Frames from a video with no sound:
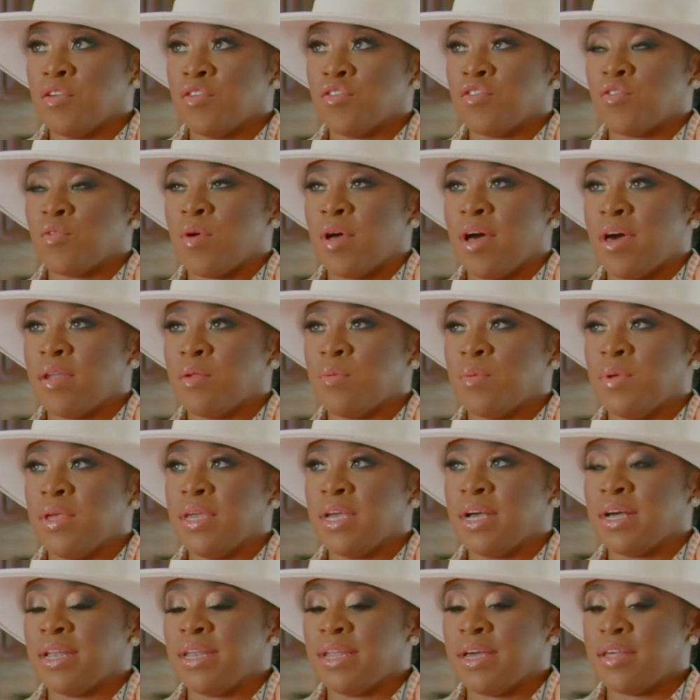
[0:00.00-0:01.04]
So how do we
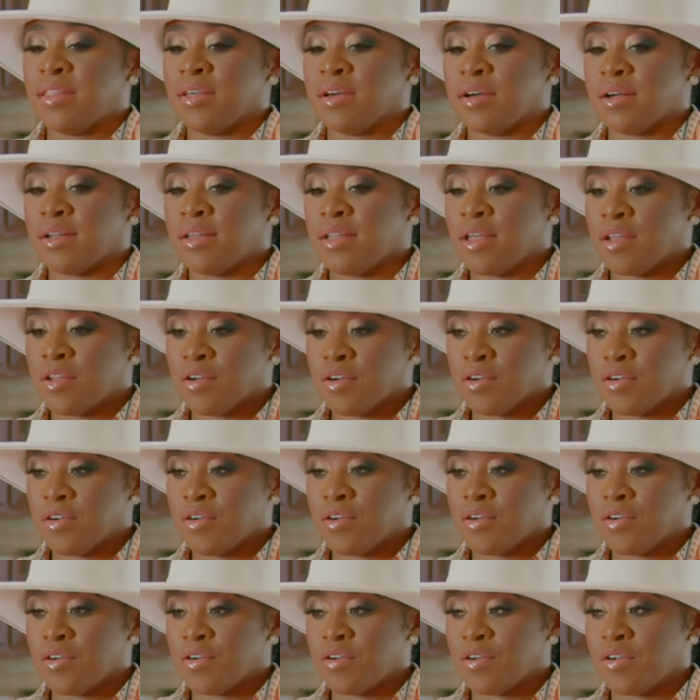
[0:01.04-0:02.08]
clear the clutter
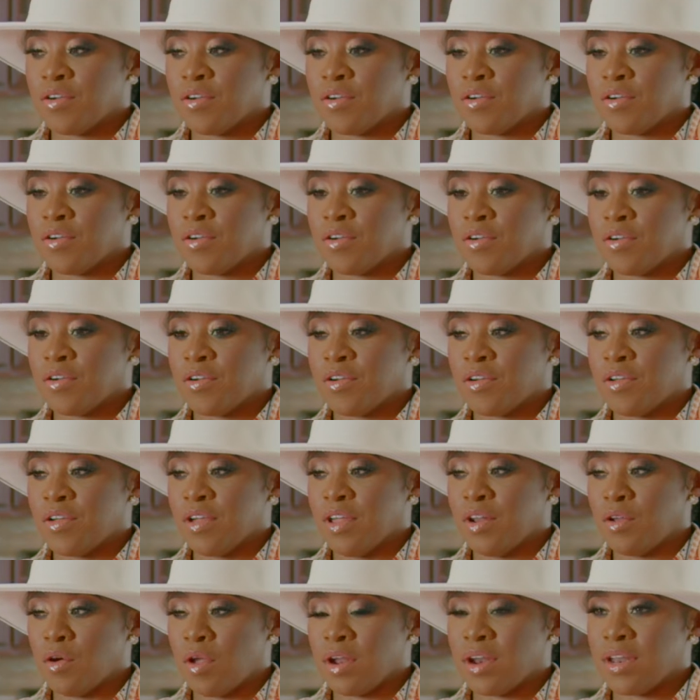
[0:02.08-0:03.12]

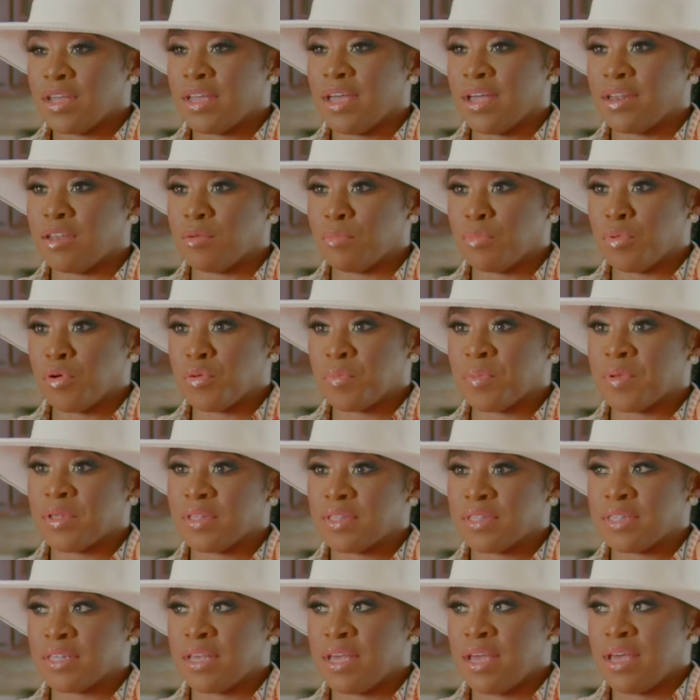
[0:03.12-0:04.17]
in order to get to
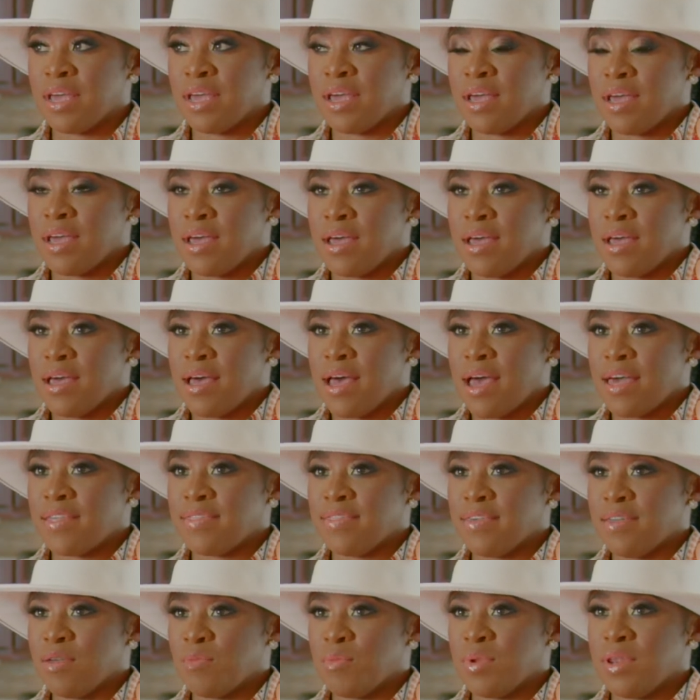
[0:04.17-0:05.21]
purpose? I
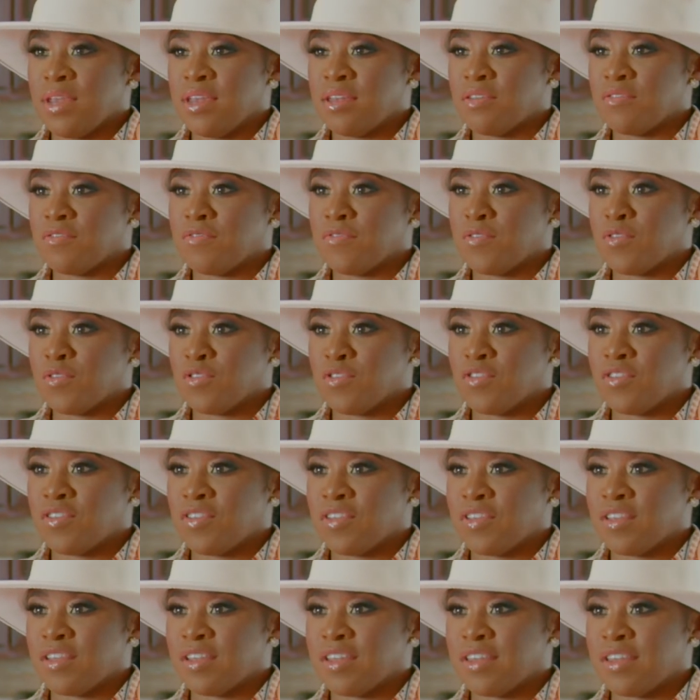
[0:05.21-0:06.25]
think we need to
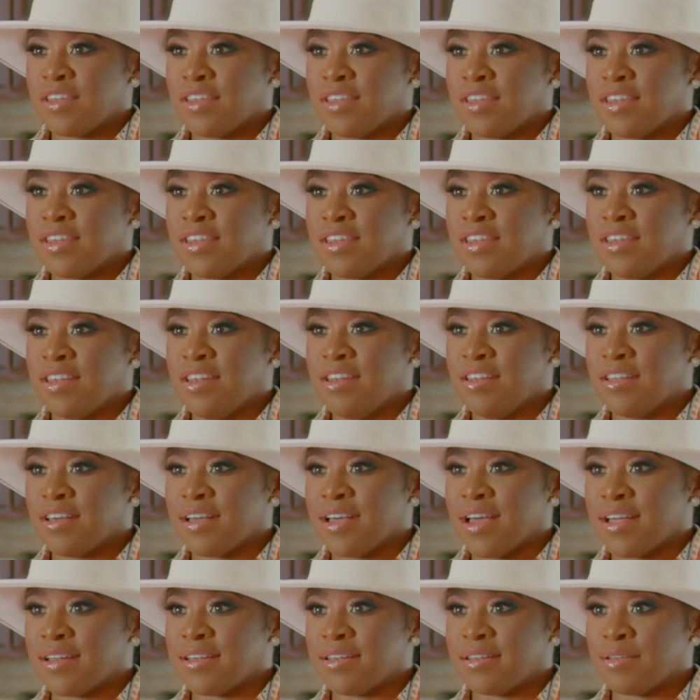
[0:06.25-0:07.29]
first
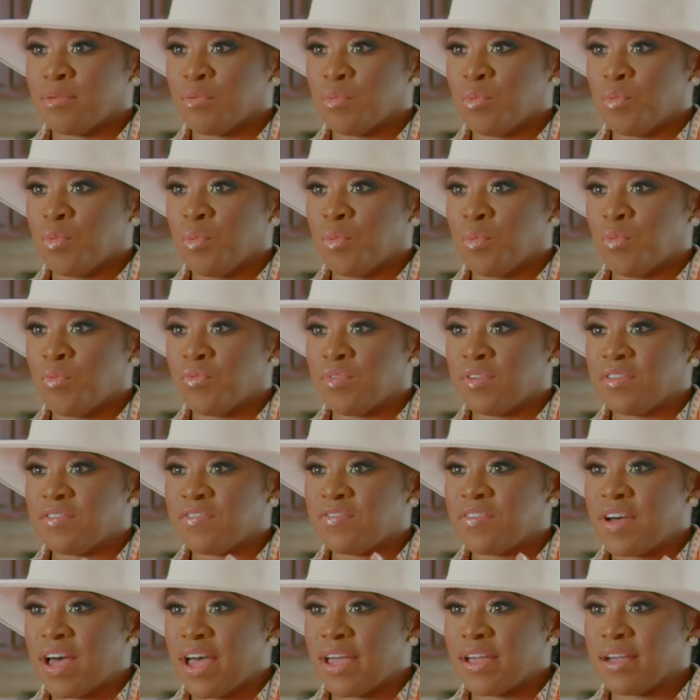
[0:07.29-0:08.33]
look at,
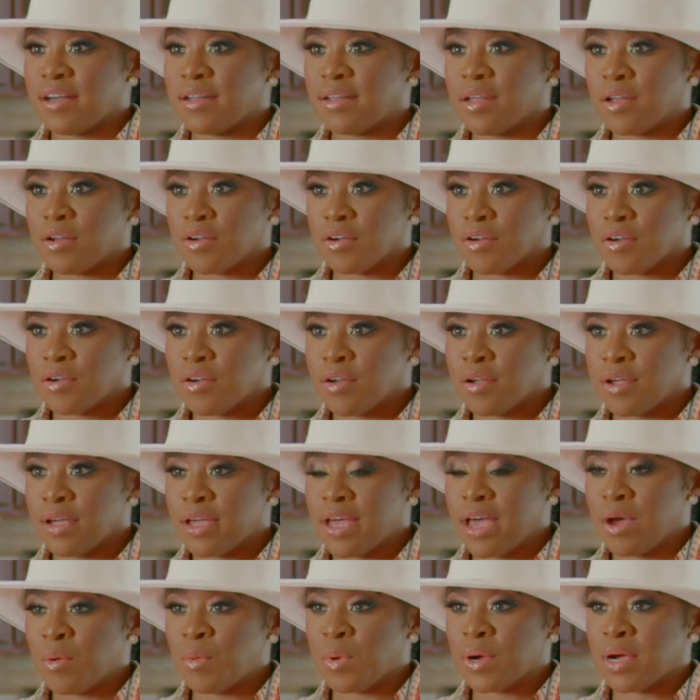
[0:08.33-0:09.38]
define clutter
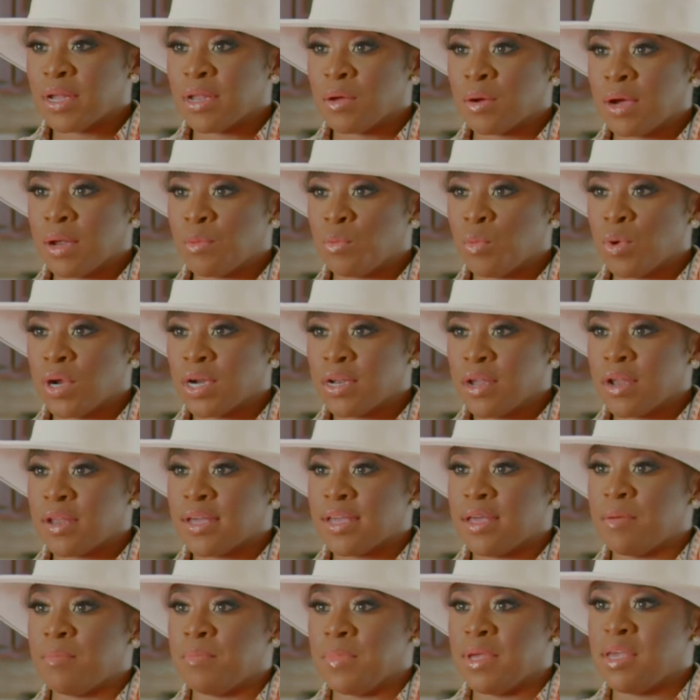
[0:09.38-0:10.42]
and what clutter
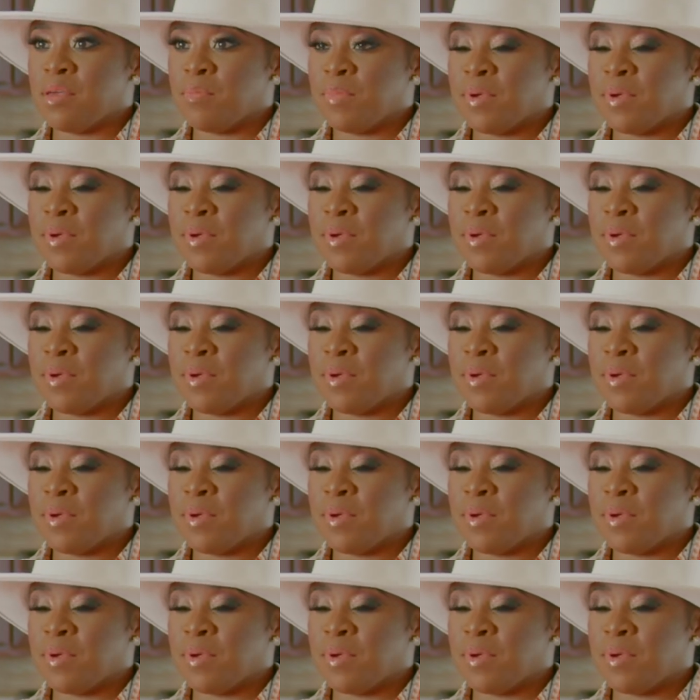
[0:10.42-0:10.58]
can be,